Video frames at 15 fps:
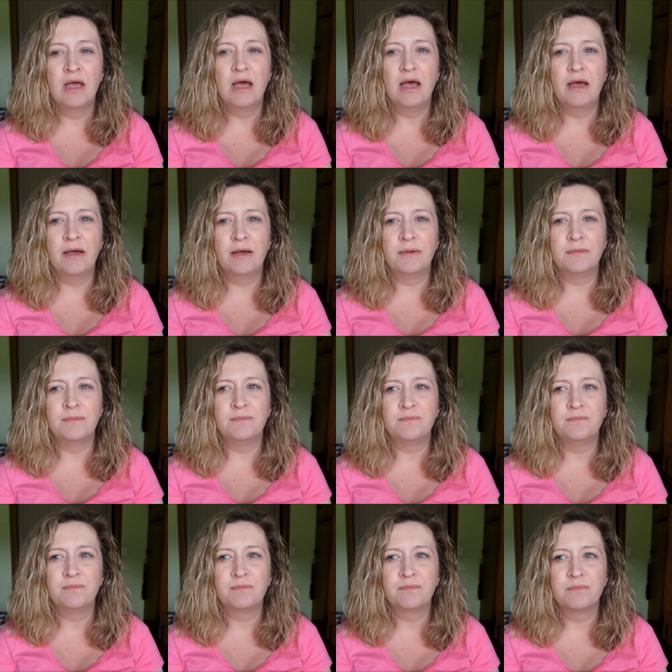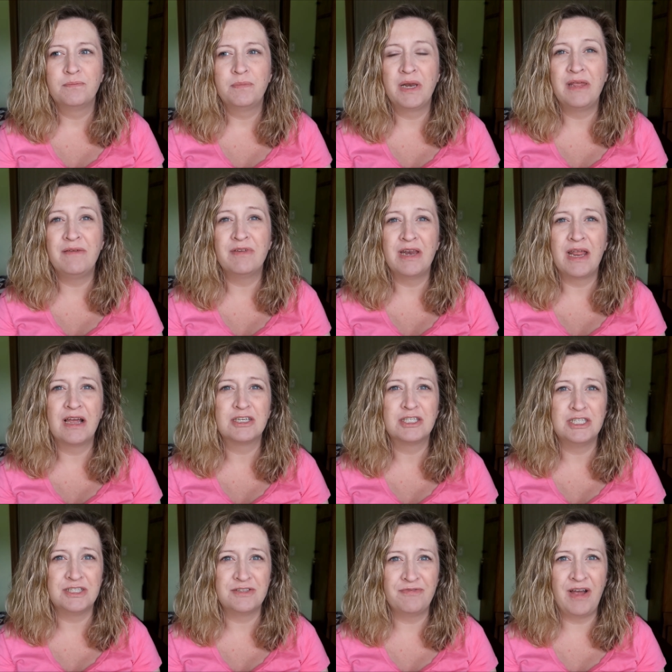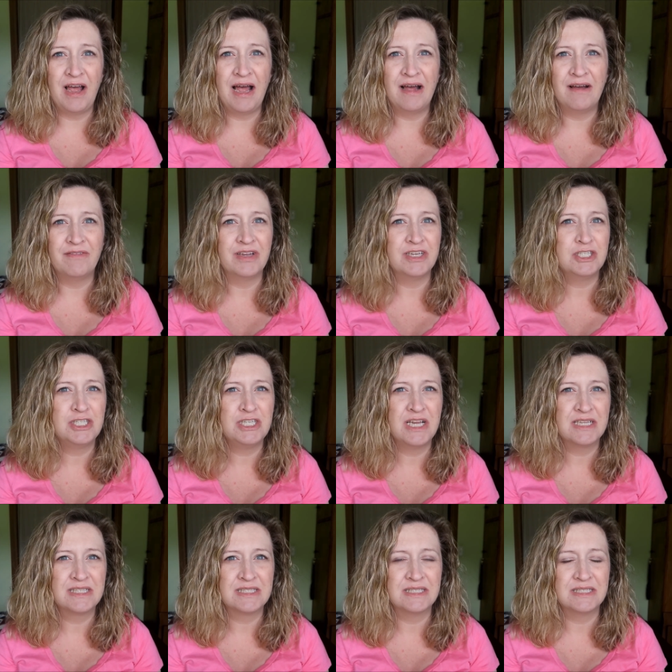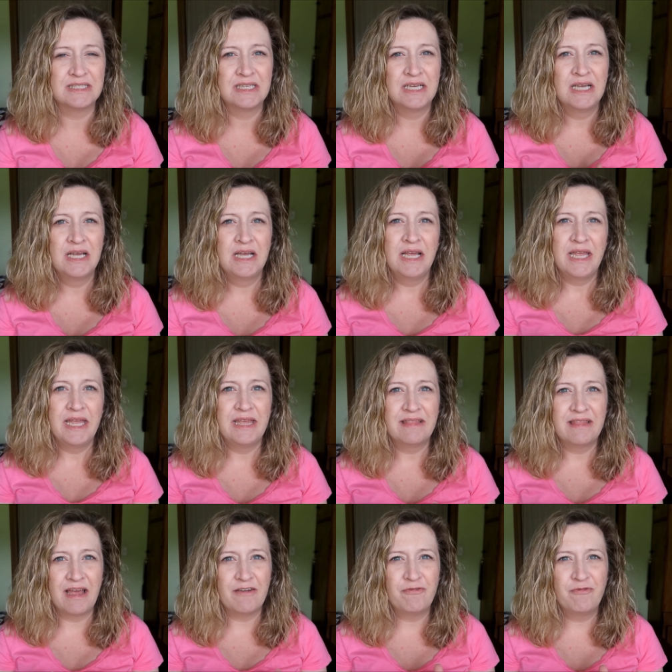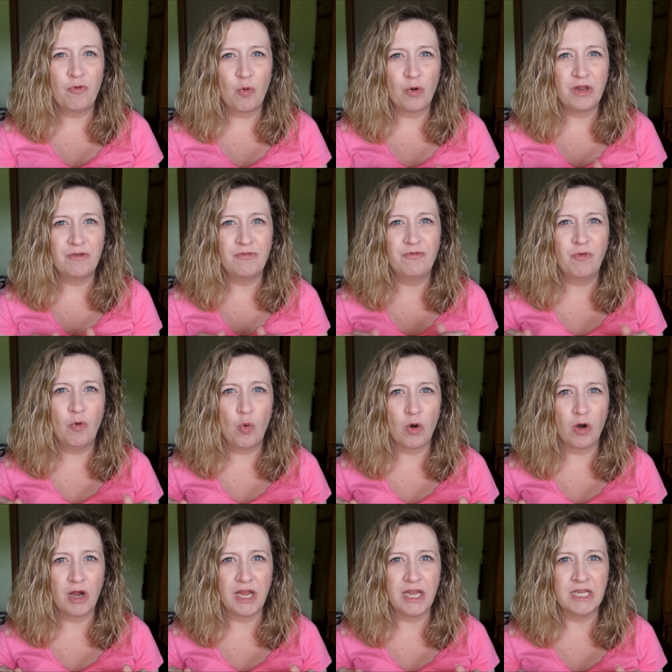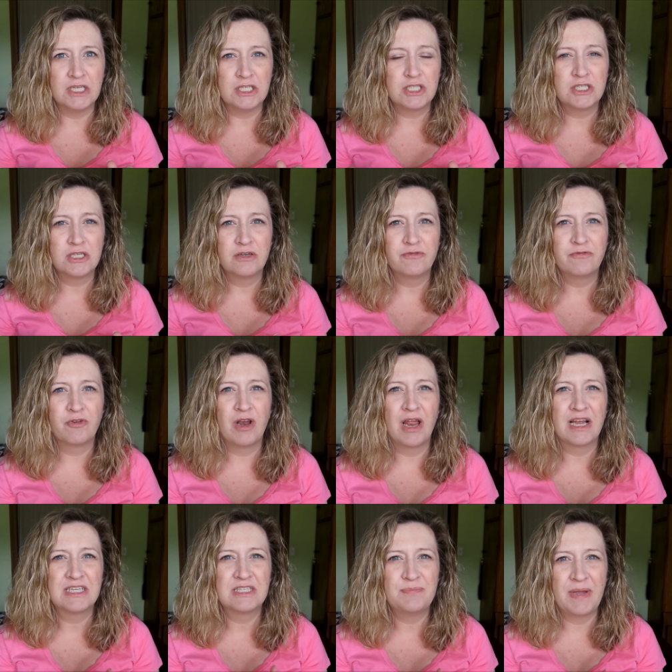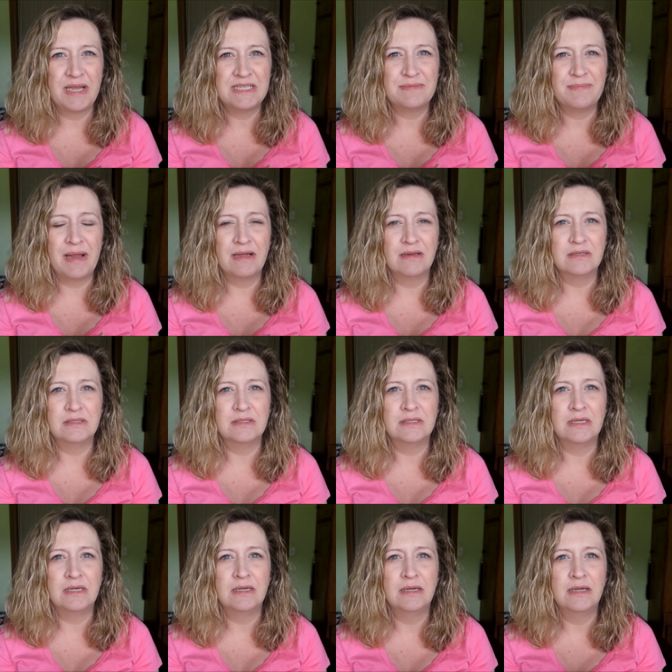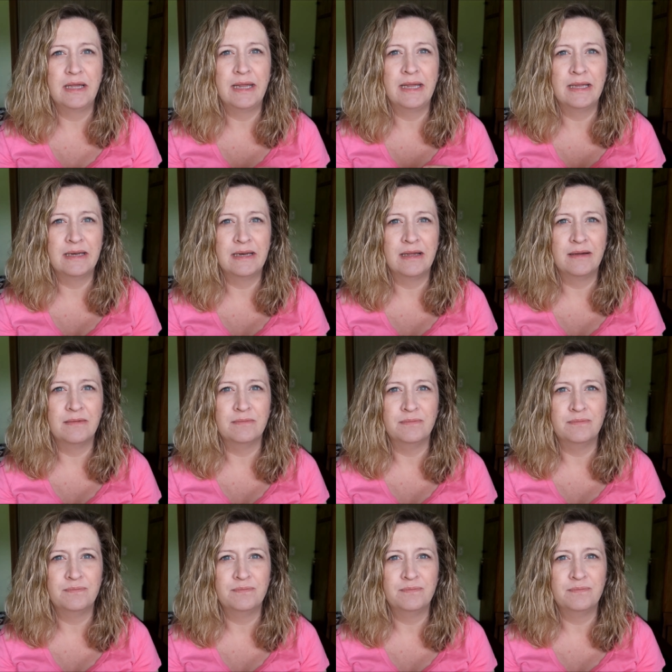But even now she's 5 and she doesn't hit that 44-inch for like Space Mountain and